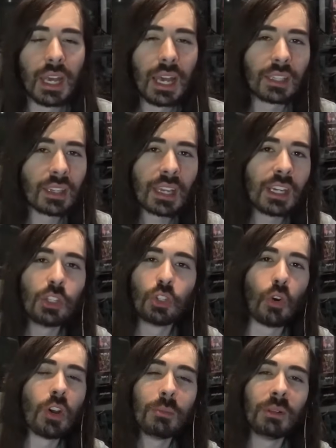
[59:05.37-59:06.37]
It's like an
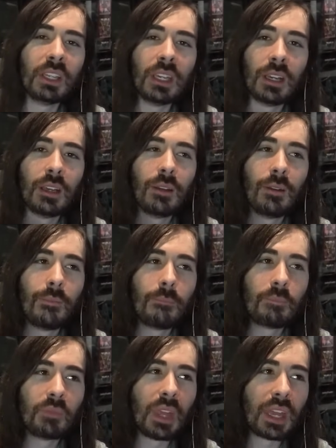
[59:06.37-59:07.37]
enjoyably,
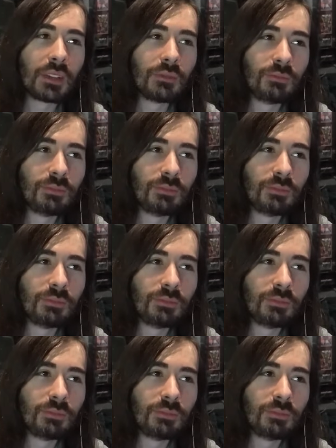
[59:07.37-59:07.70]
like,